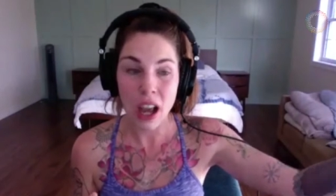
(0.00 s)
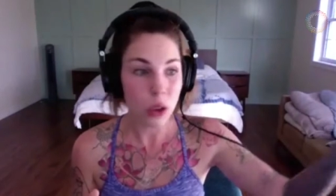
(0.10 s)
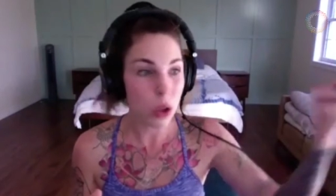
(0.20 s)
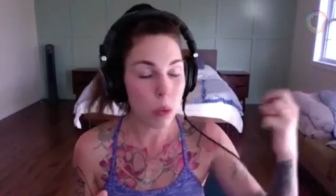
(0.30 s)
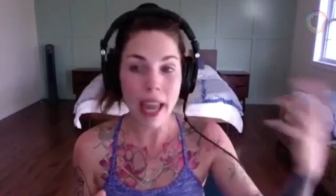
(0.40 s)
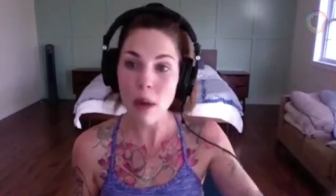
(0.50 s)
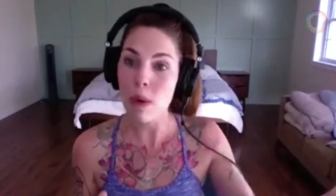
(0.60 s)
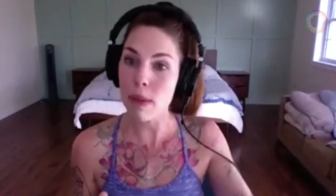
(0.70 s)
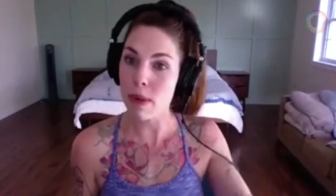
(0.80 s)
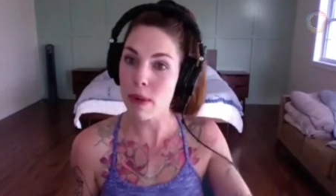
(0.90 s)
the way
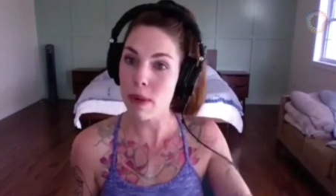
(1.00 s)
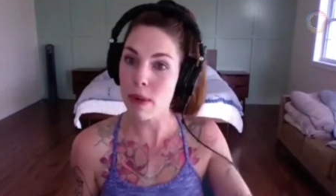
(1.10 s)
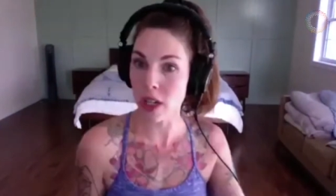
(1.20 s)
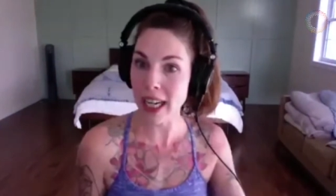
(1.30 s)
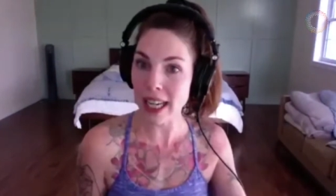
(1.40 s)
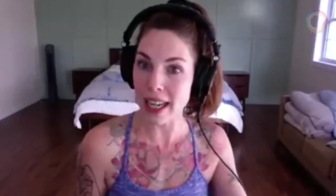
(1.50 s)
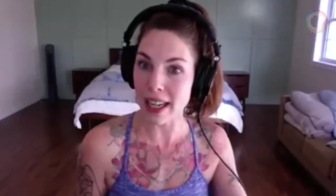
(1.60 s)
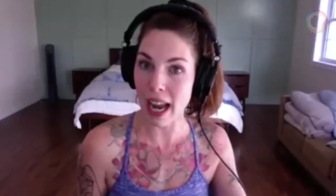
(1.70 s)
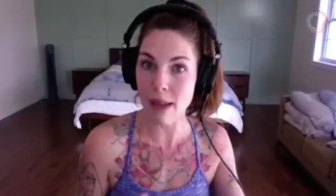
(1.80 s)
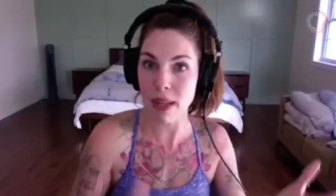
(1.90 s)
women were treated.
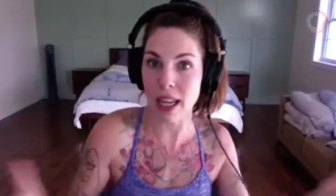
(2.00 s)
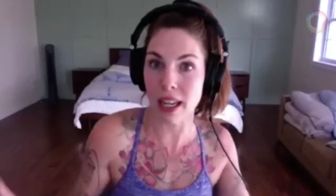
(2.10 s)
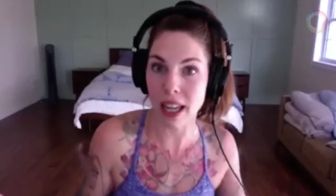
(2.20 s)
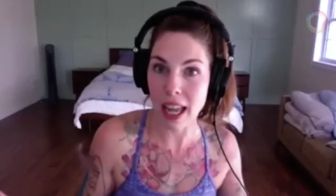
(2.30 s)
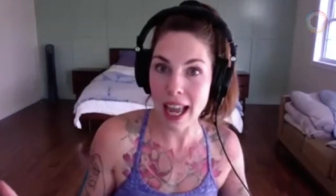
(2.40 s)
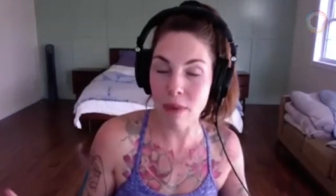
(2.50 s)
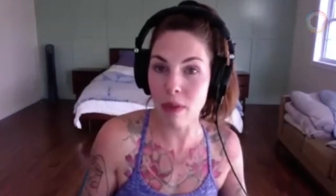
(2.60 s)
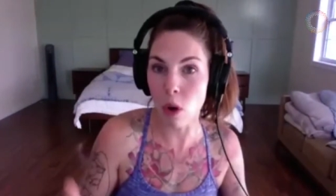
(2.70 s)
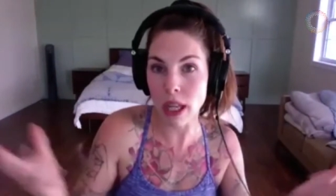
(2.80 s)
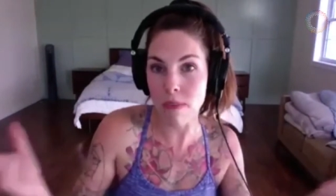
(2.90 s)
I mean, we've
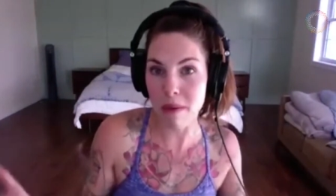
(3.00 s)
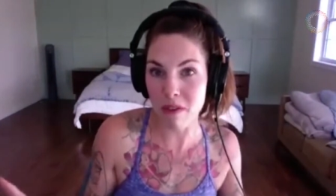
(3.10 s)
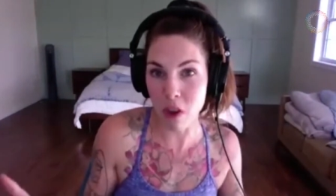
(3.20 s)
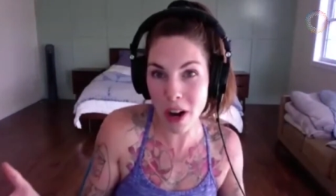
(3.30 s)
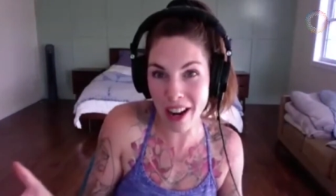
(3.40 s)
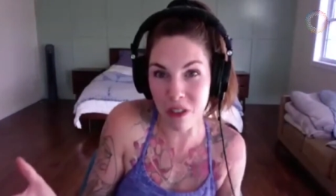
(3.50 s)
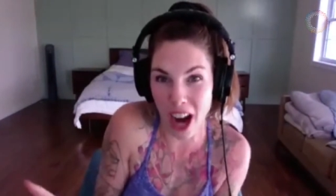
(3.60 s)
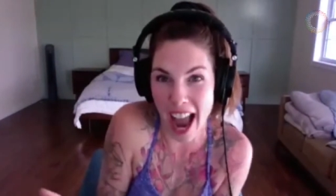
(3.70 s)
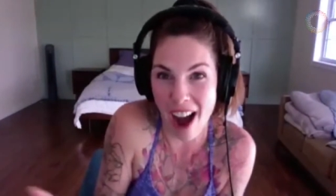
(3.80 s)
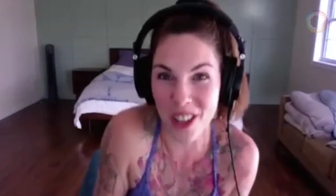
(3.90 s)
only been voting for
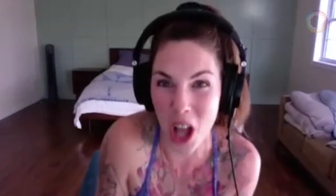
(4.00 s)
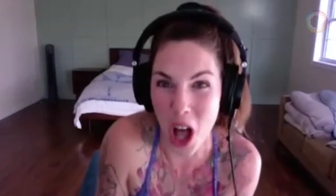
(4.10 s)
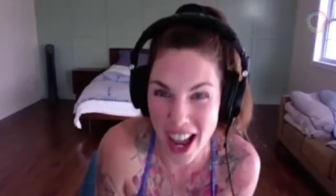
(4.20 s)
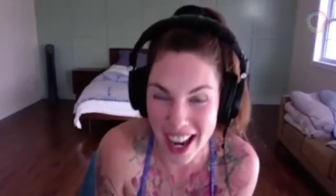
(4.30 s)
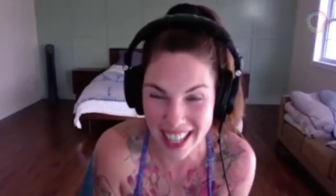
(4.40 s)
how long